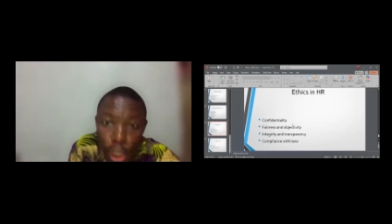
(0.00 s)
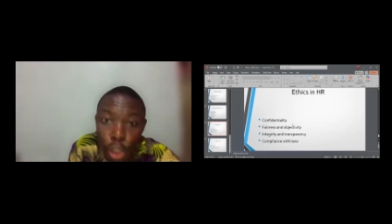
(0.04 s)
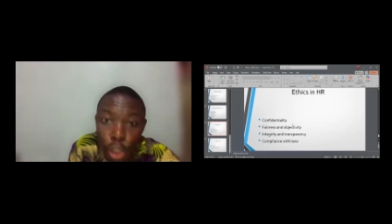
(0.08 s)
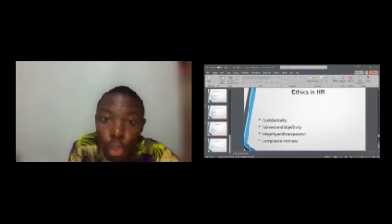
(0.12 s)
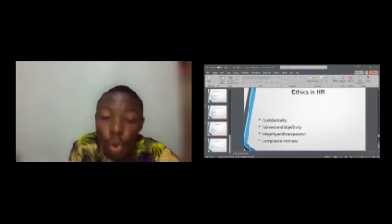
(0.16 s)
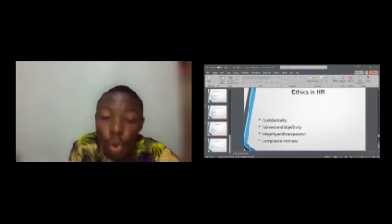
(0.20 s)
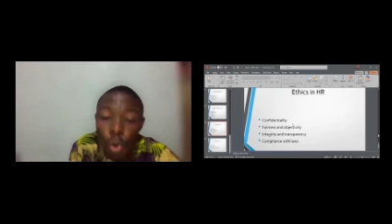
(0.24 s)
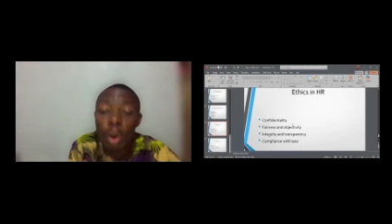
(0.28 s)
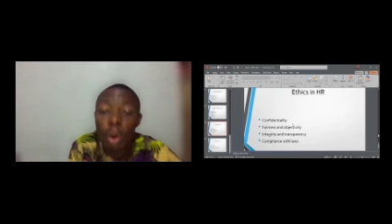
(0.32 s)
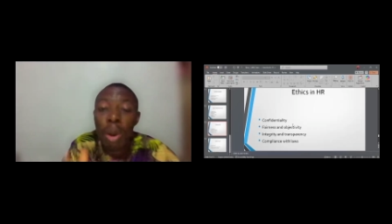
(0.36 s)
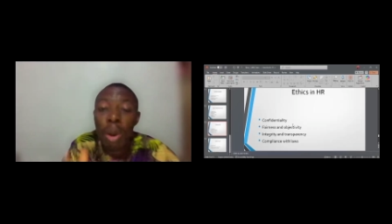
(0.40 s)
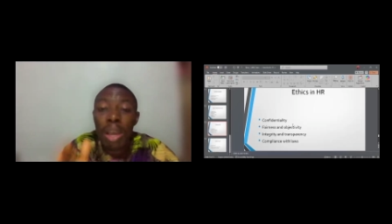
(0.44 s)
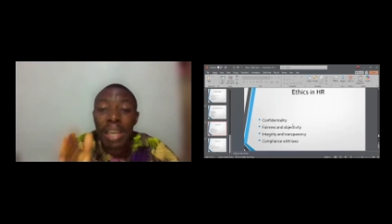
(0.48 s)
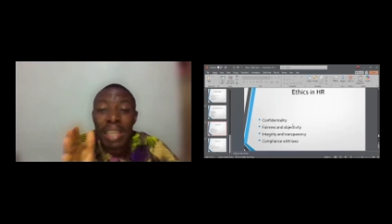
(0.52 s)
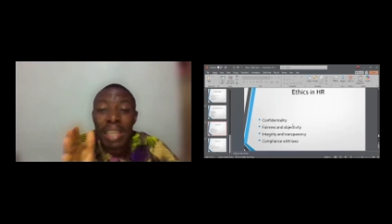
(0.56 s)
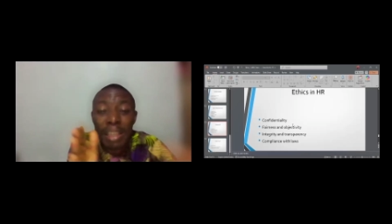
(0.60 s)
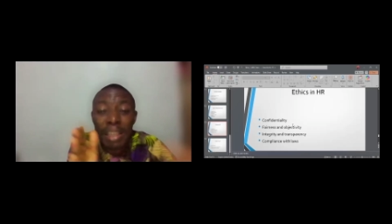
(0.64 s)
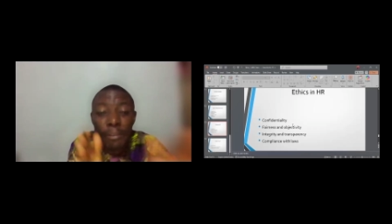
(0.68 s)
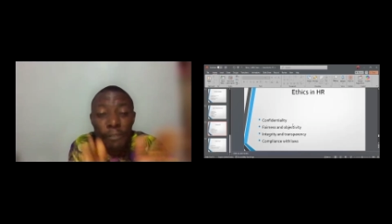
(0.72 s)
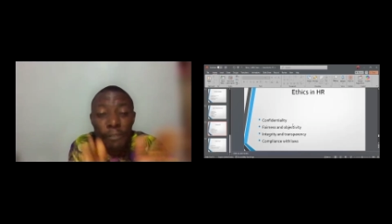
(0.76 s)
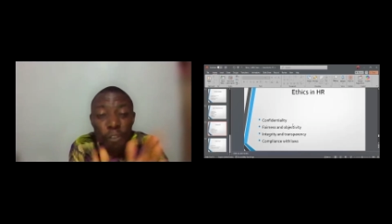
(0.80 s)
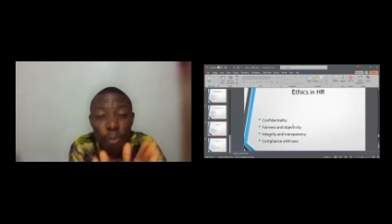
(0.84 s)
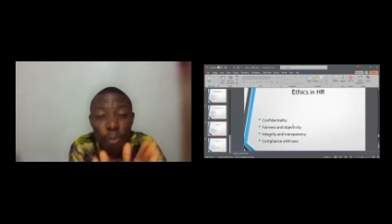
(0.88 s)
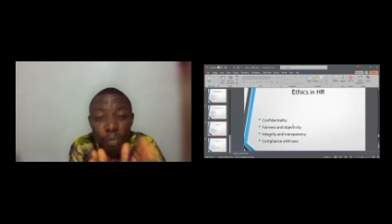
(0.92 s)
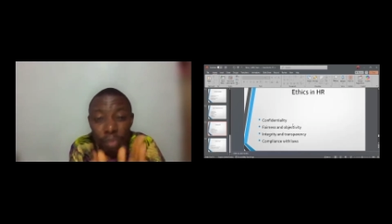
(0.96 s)
So
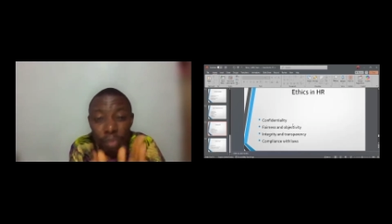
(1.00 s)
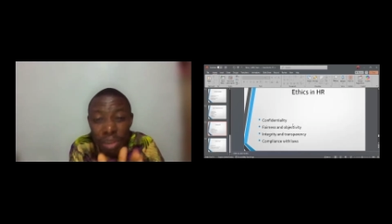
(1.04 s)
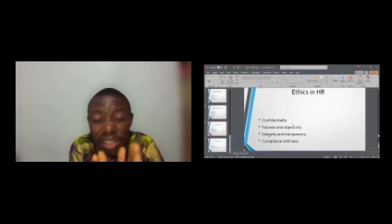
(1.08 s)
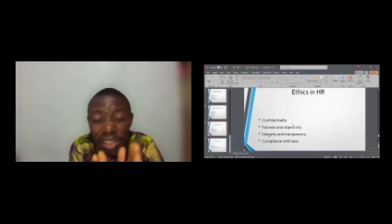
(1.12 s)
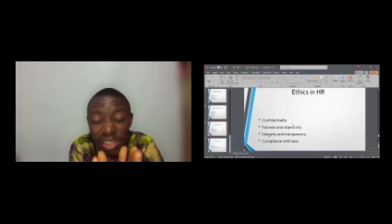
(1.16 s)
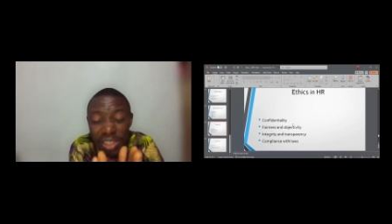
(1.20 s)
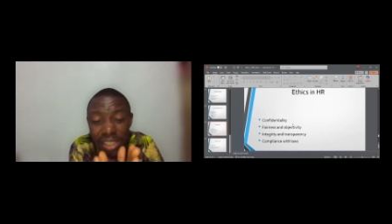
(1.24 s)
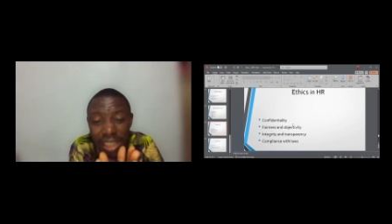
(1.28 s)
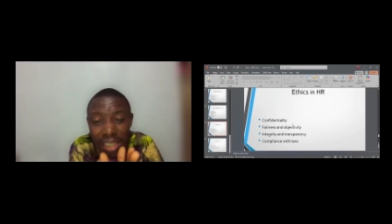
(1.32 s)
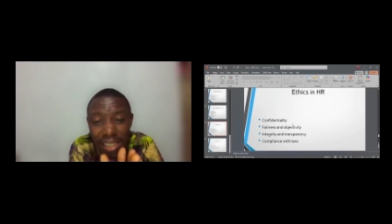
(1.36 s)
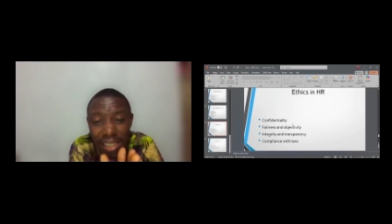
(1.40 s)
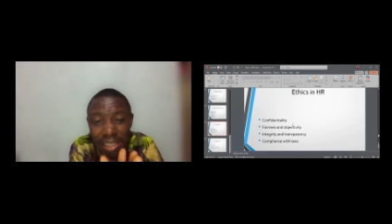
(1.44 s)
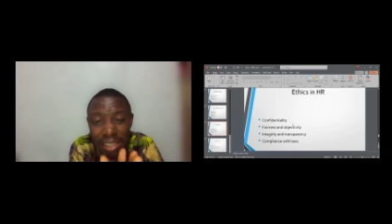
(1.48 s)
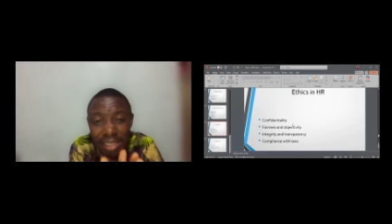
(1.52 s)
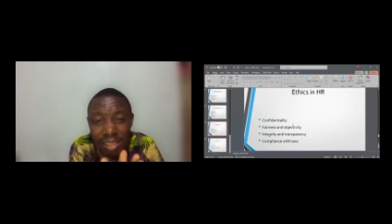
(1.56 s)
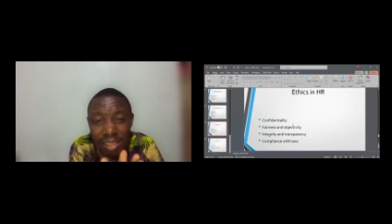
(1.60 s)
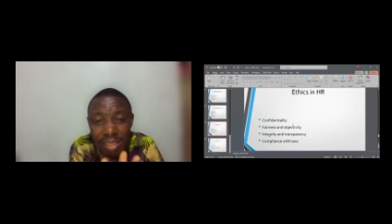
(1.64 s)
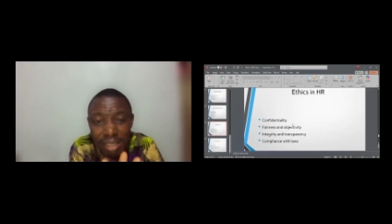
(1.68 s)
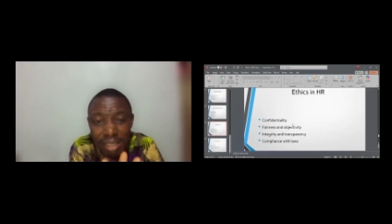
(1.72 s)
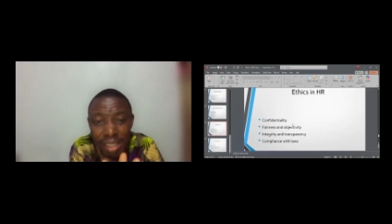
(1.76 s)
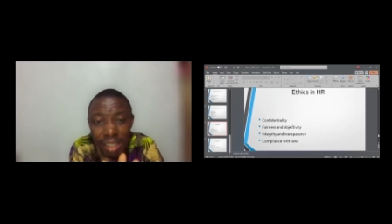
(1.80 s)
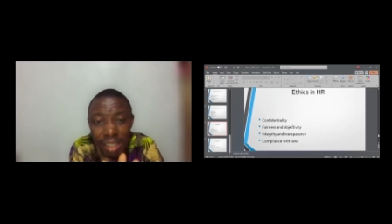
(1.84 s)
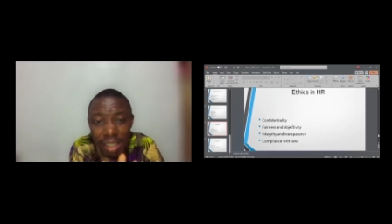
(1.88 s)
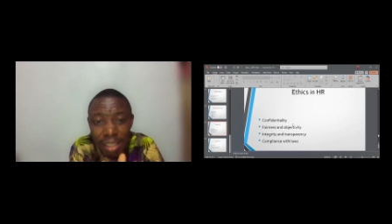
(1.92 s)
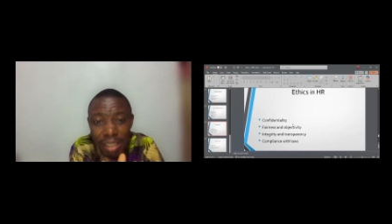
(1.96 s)
if you breach this,